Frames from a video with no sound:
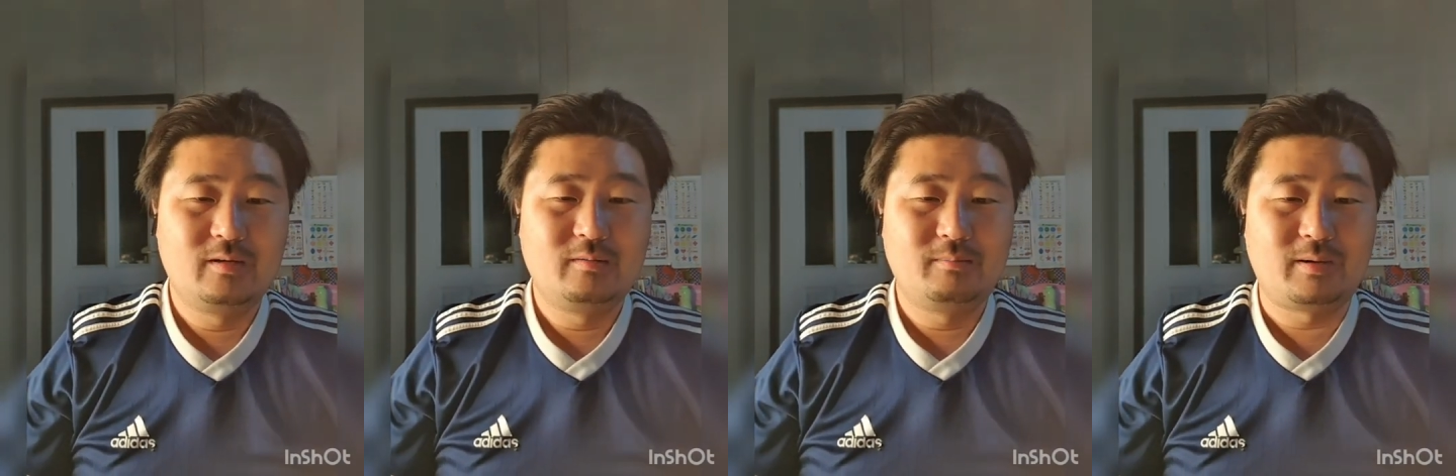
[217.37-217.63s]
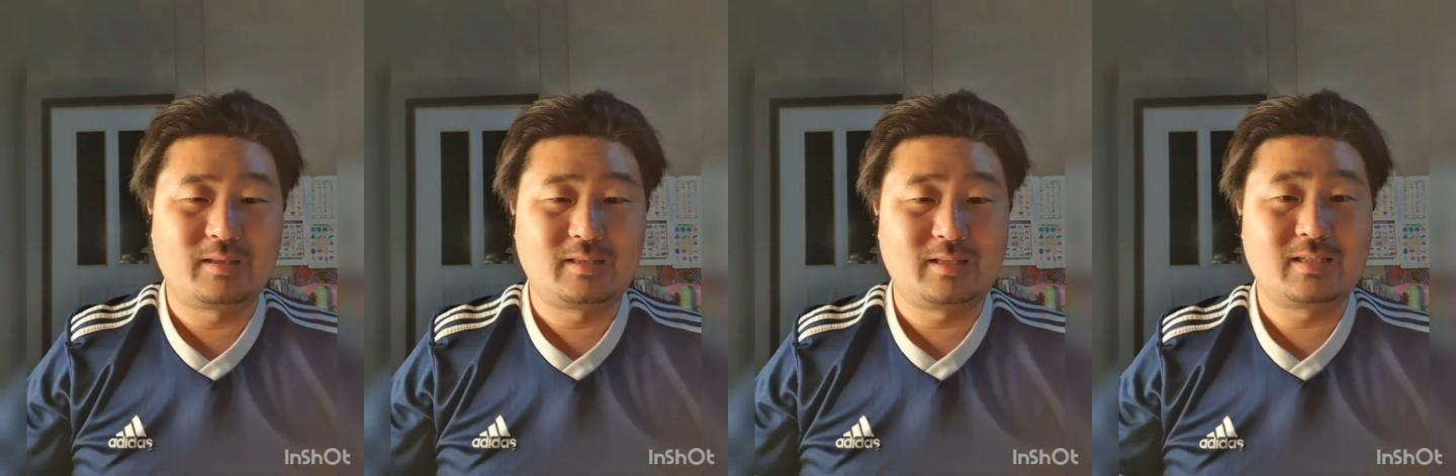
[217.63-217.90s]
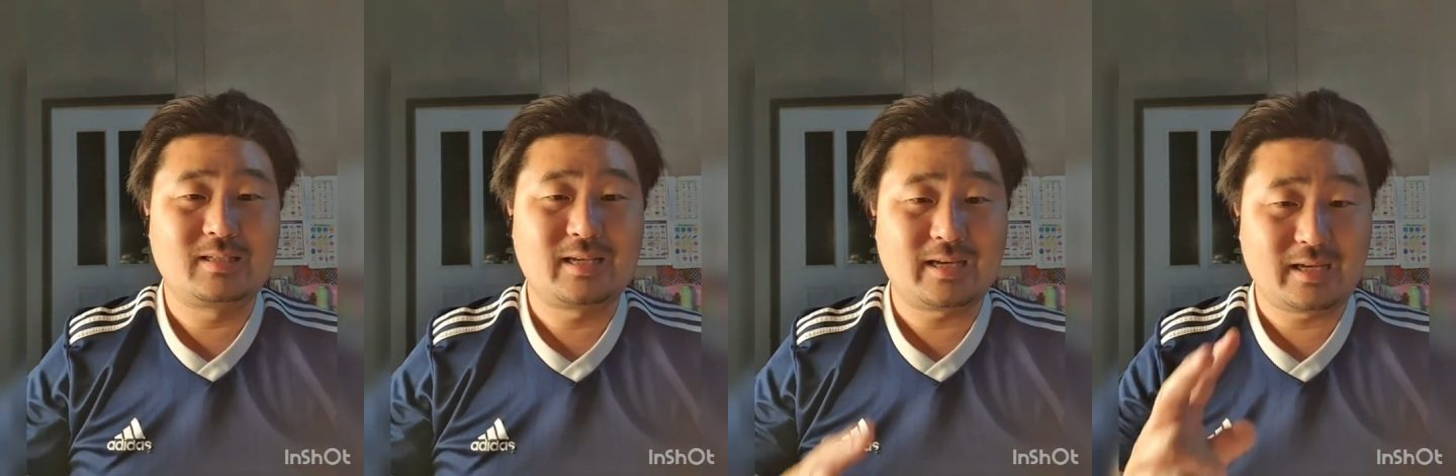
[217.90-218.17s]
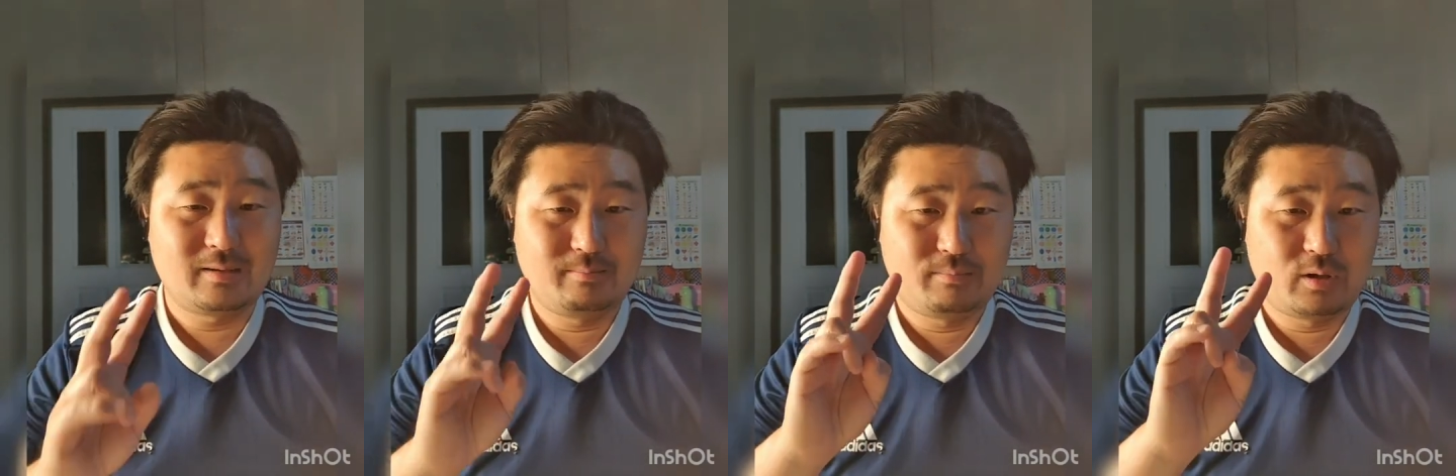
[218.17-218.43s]
But the
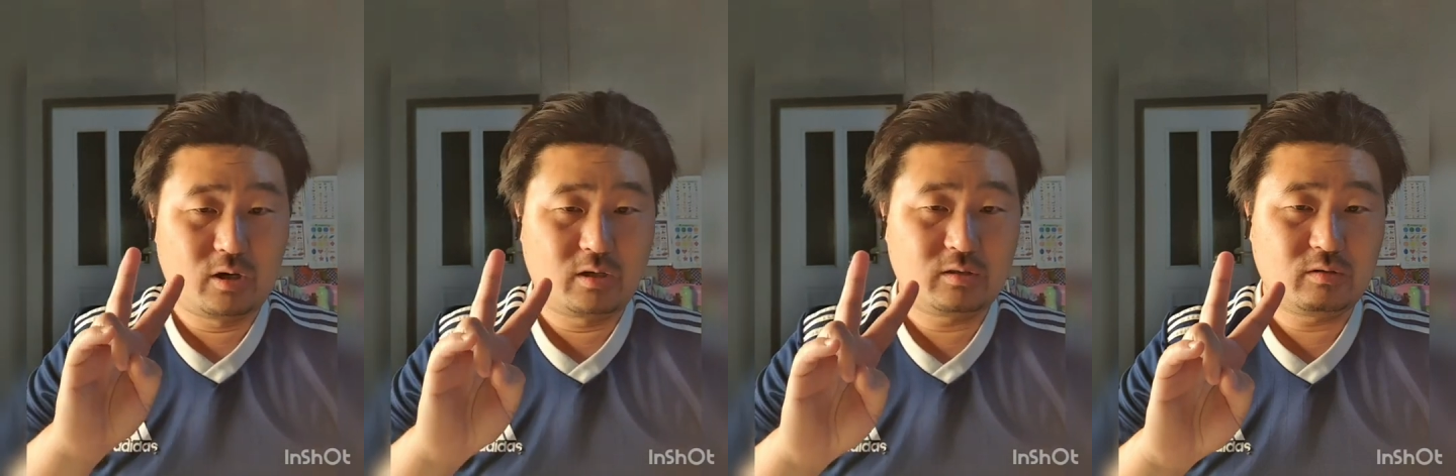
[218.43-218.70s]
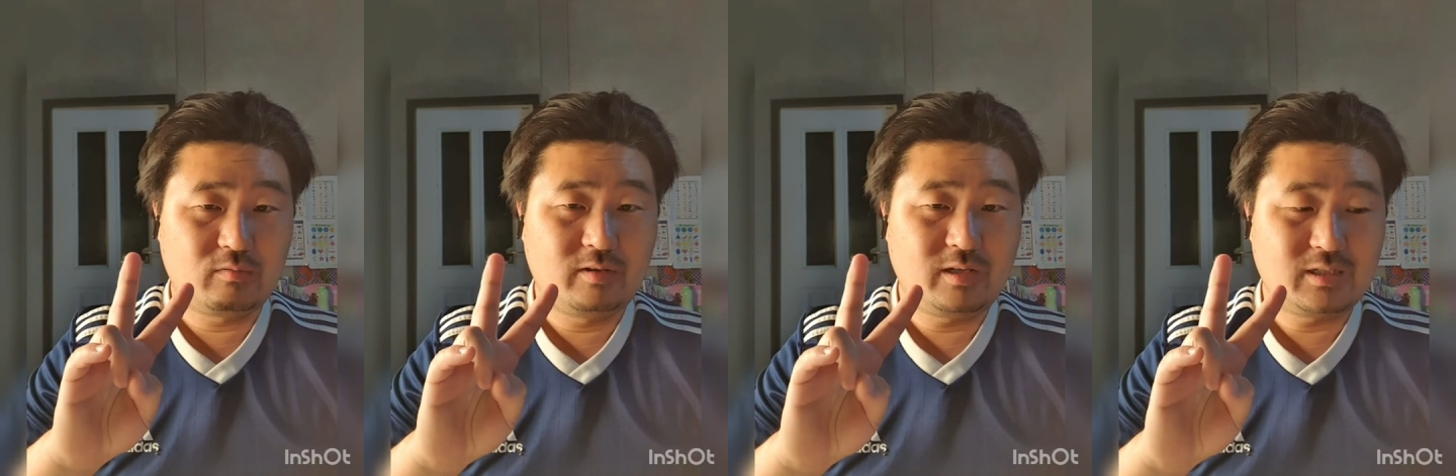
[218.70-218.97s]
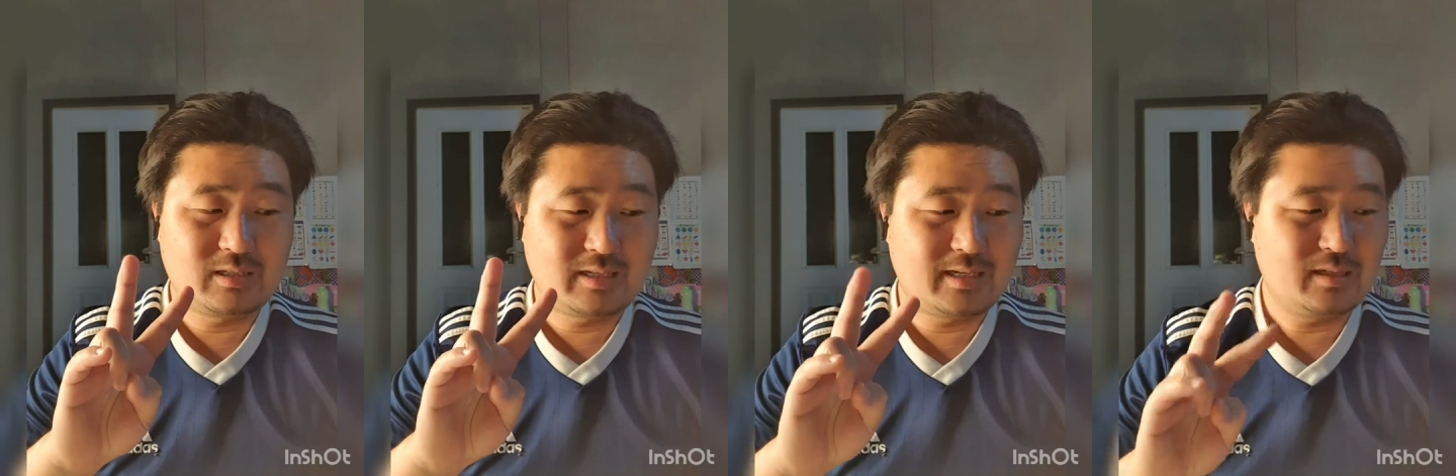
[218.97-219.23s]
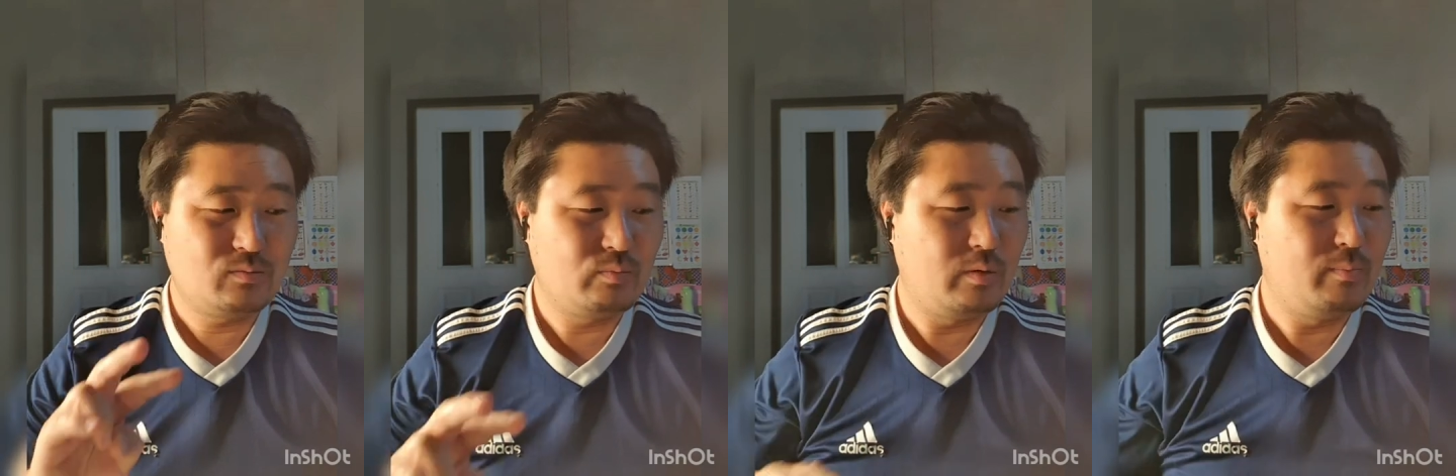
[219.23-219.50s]
second part of this
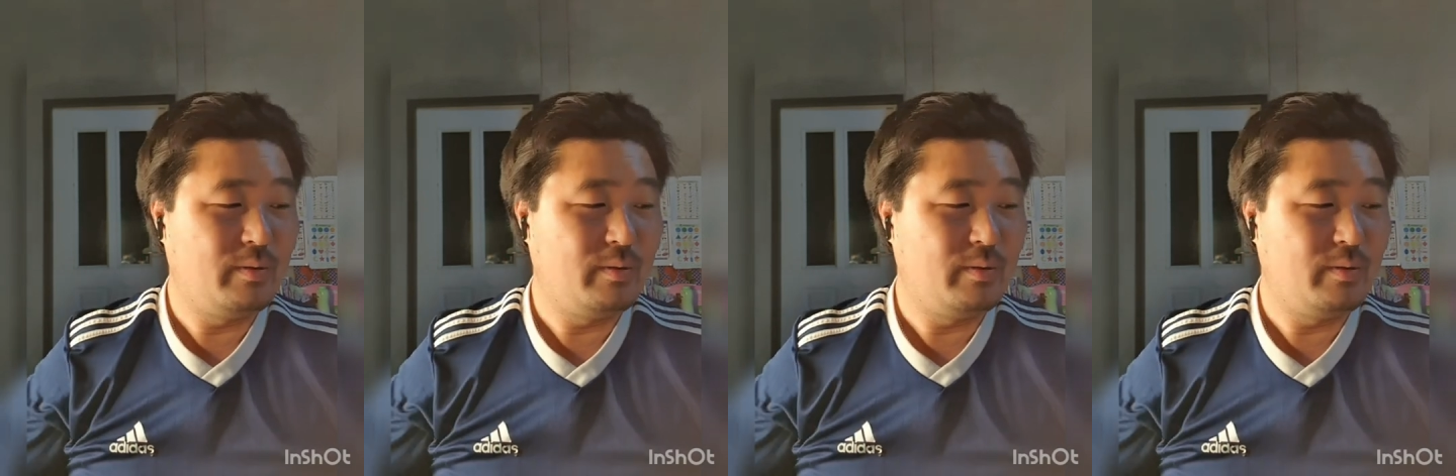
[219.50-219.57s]
test will